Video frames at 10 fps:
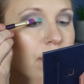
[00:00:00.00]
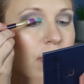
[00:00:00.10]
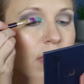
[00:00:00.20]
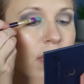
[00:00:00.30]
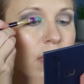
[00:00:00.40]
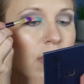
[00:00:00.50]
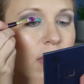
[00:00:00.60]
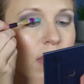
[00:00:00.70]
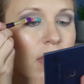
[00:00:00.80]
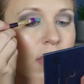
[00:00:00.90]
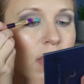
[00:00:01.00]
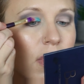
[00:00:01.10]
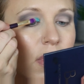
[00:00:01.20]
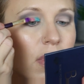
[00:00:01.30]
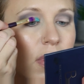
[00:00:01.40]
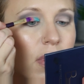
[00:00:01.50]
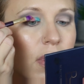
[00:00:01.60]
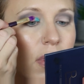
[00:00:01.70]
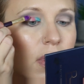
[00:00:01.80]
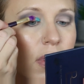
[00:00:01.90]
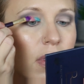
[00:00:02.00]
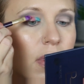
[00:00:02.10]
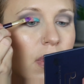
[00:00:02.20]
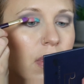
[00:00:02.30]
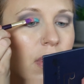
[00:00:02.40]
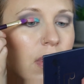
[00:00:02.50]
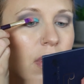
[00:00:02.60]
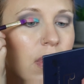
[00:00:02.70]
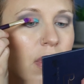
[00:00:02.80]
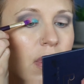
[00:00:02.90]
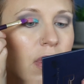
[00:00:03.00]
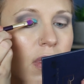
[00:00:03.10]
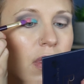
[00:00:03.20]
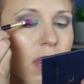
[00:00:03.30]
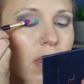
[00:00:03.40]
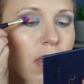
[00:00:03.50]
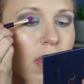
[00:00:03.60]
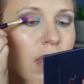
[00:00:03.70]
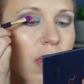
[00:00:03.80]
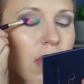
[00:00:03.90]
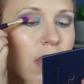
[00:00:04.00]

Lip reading: Nobody speaks.